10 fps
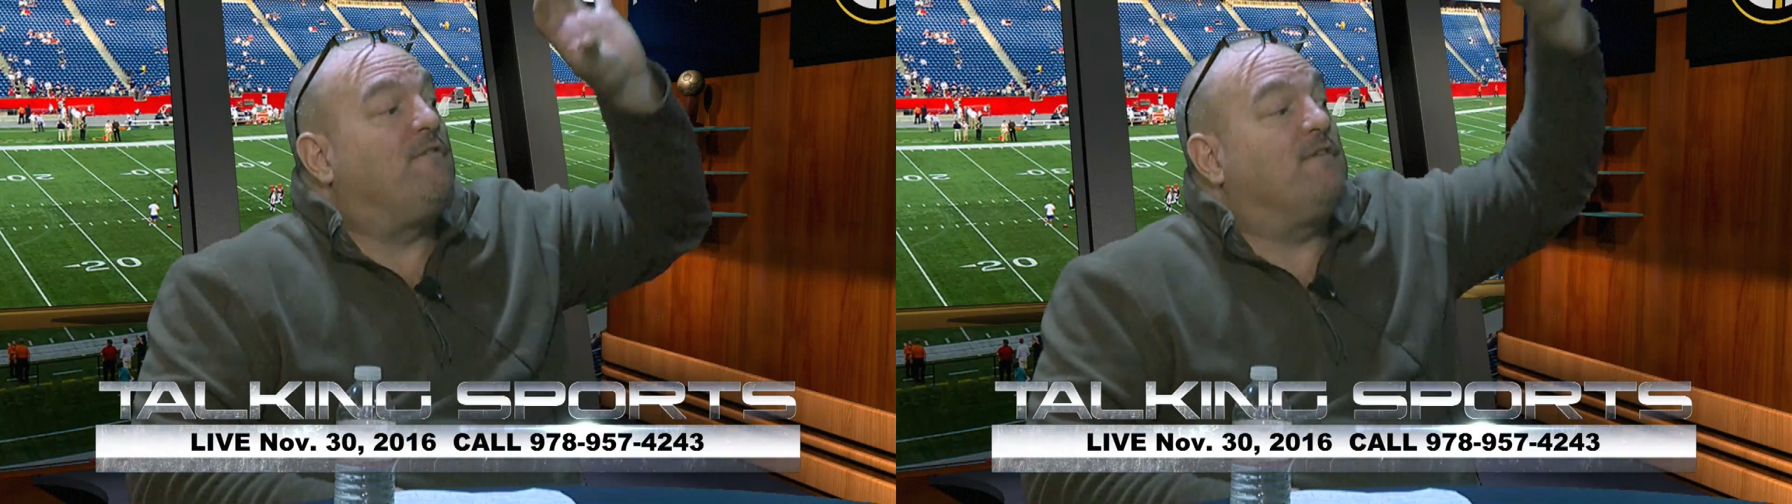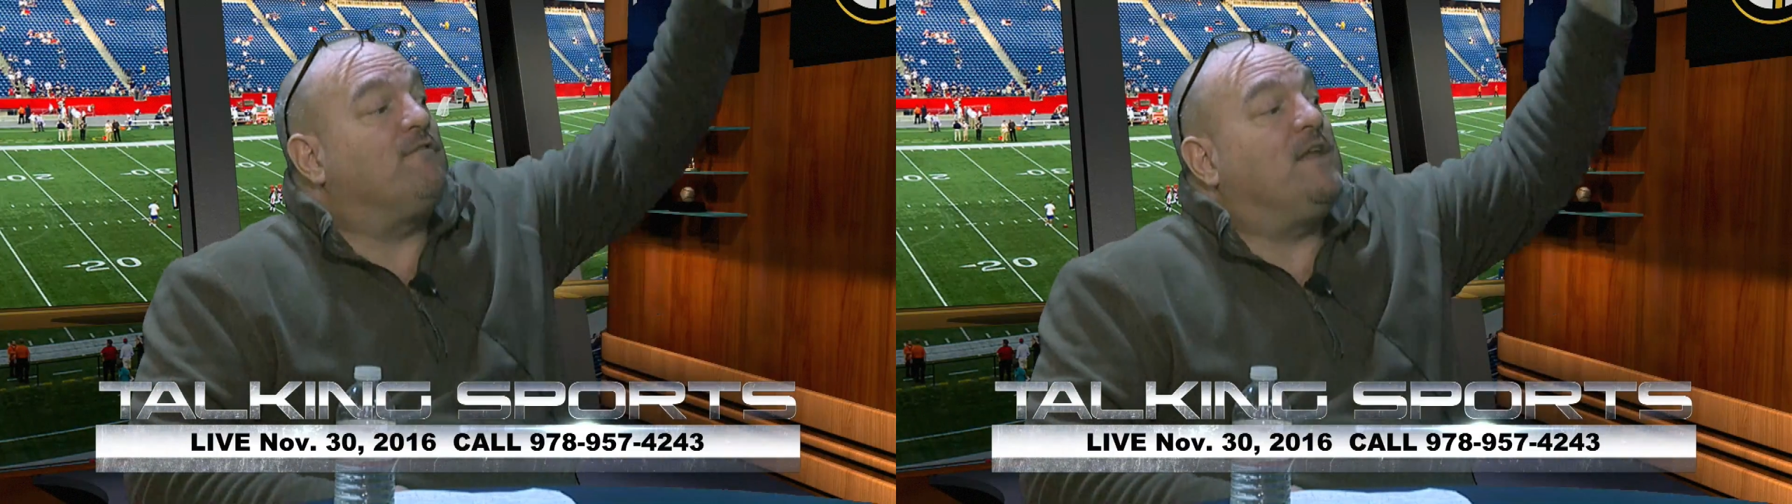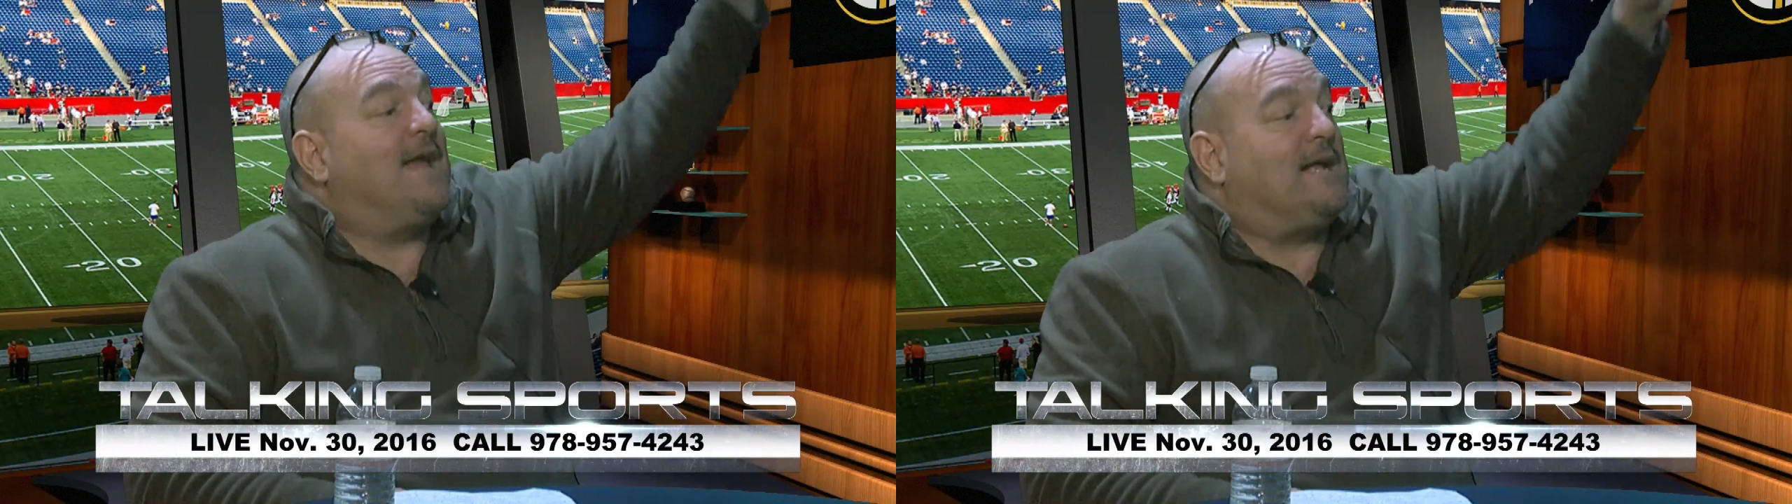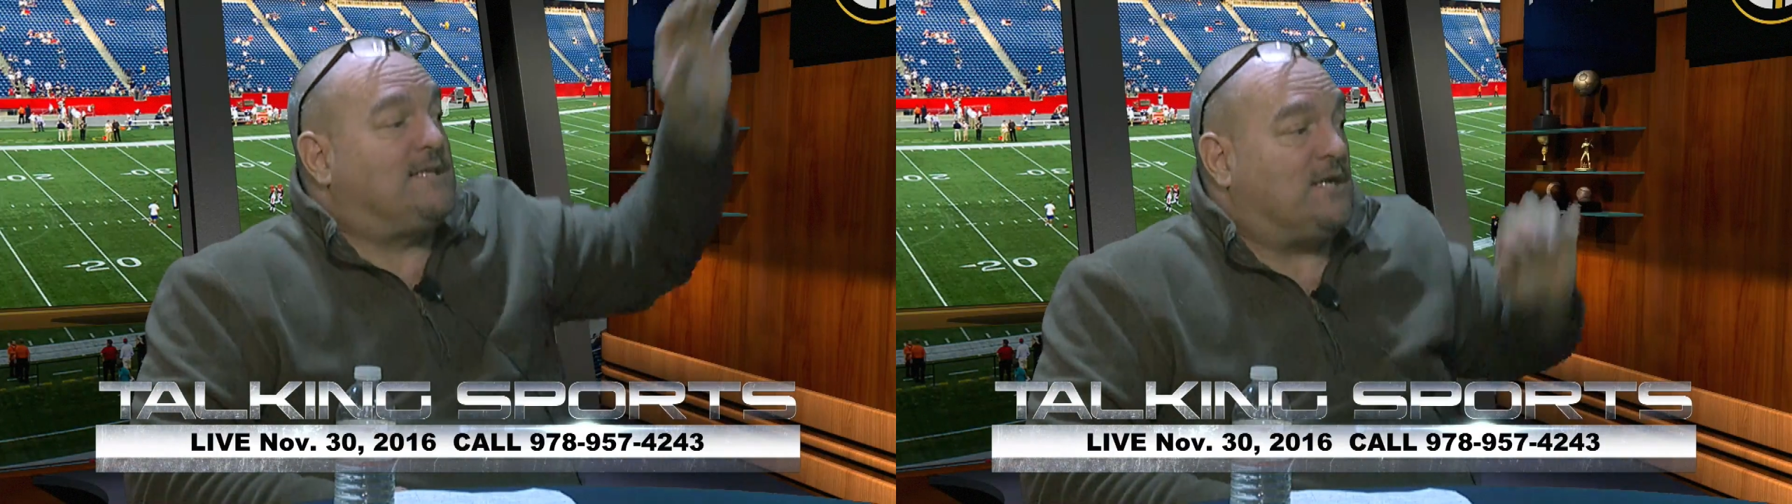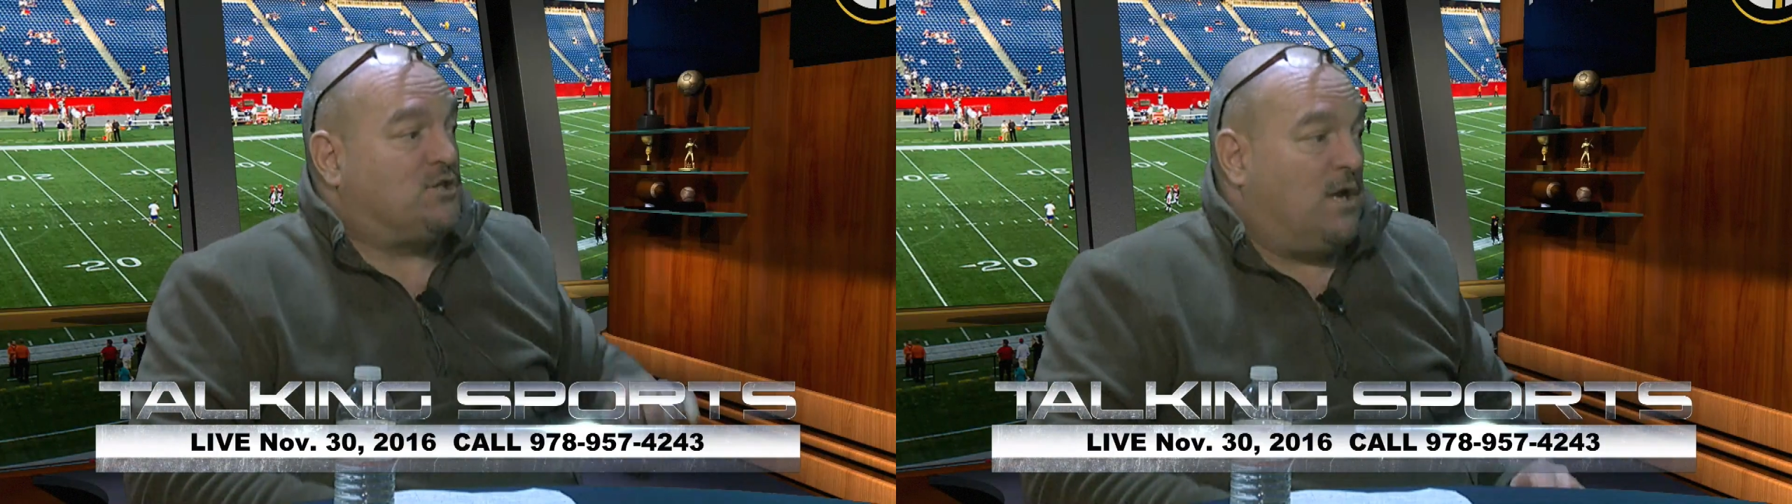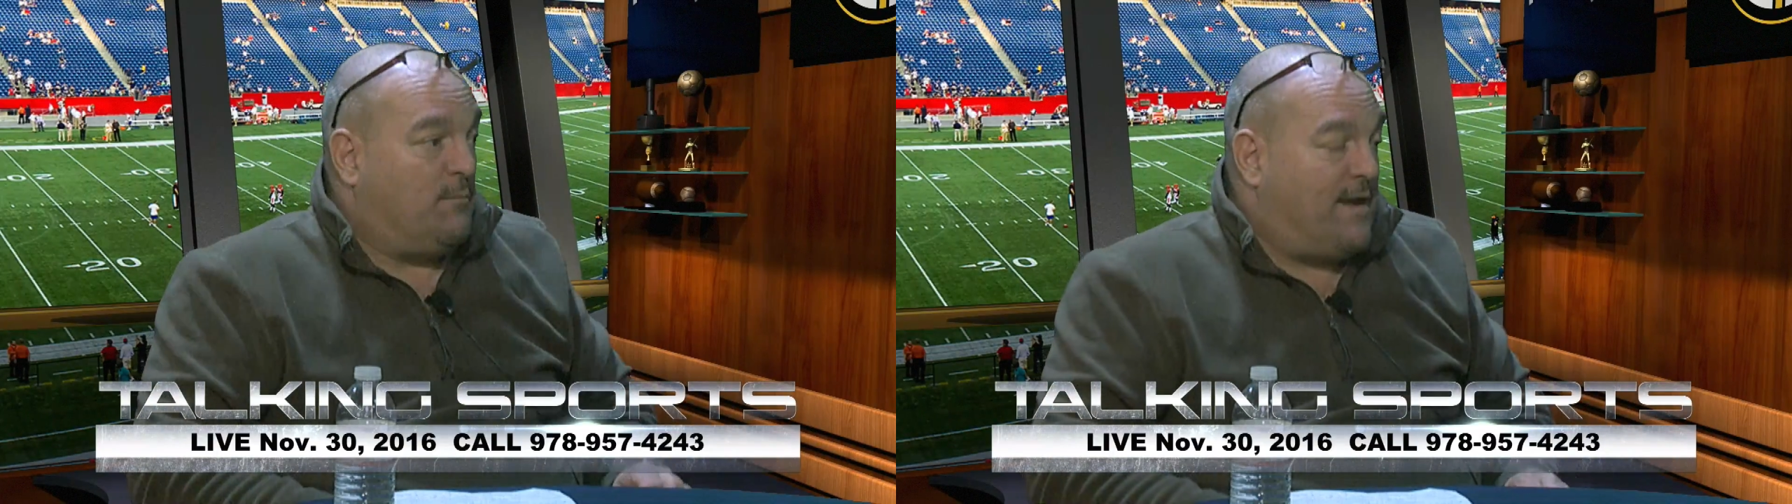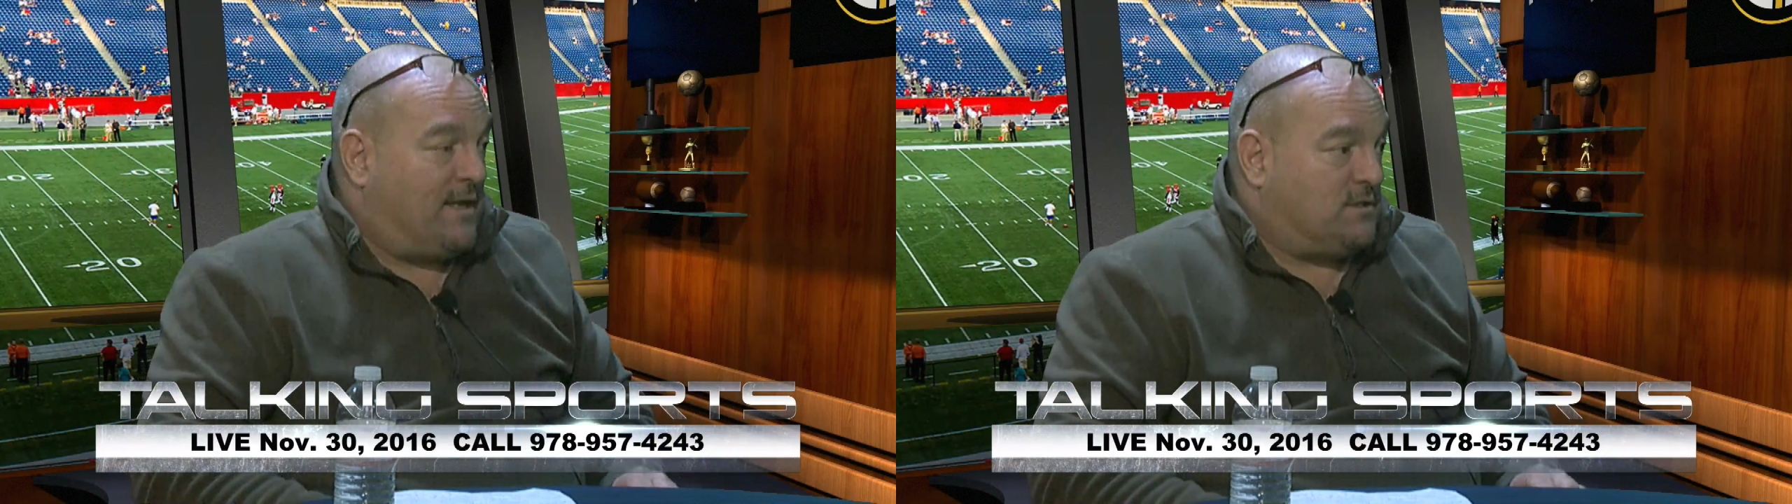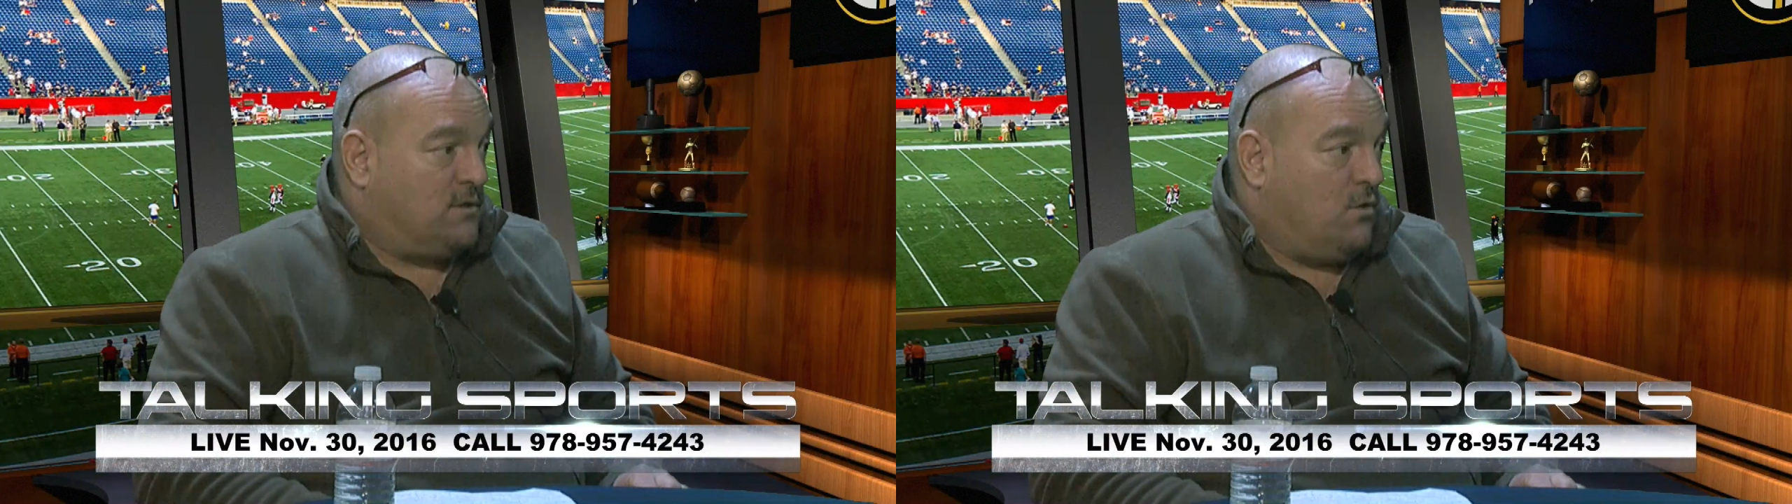a 50-yard touchdown
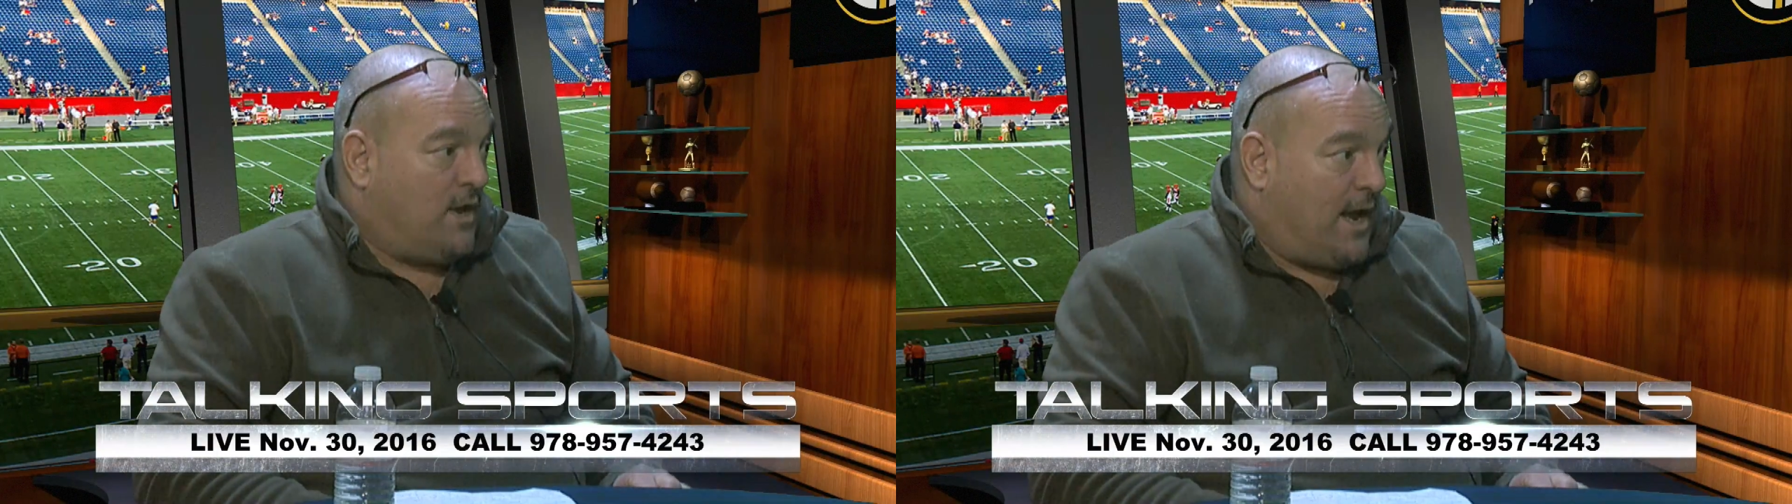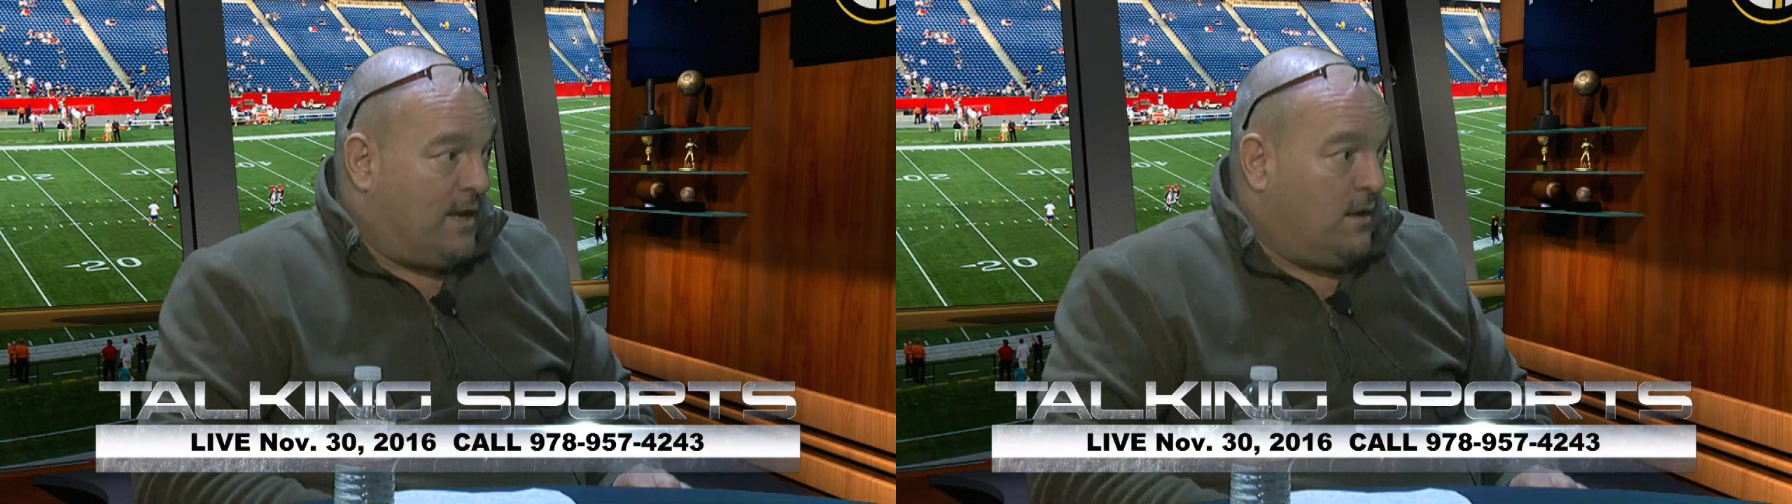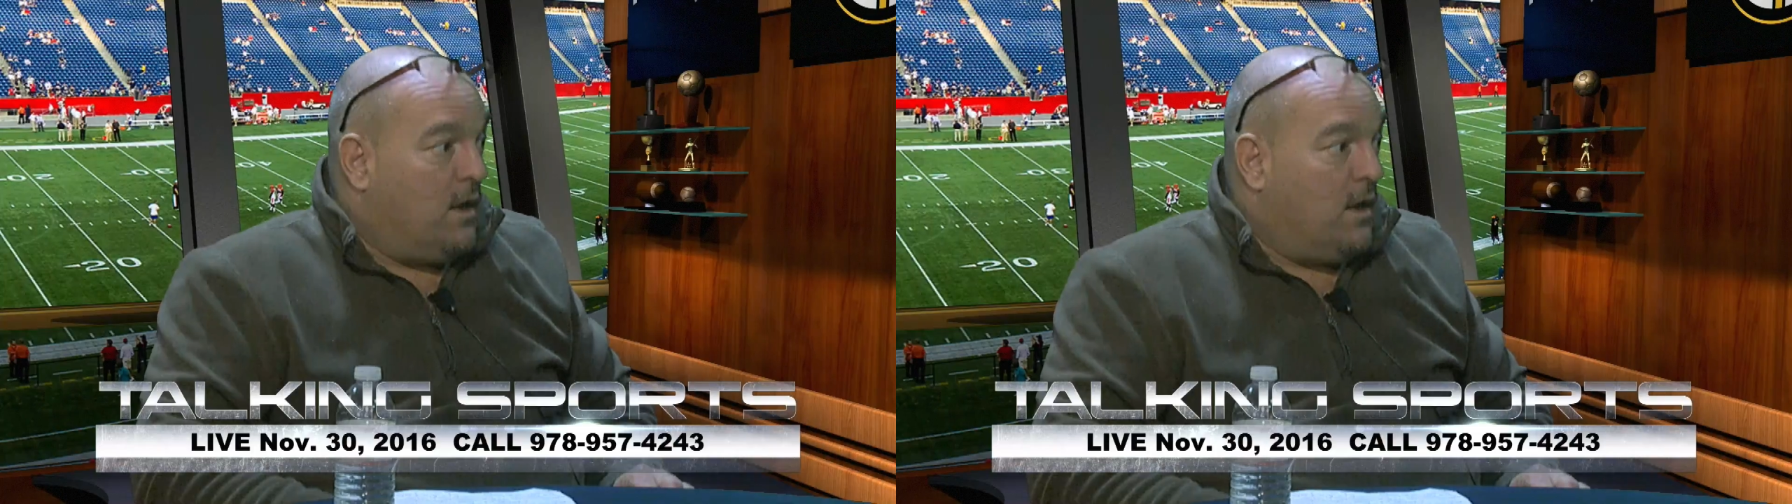pass, okay?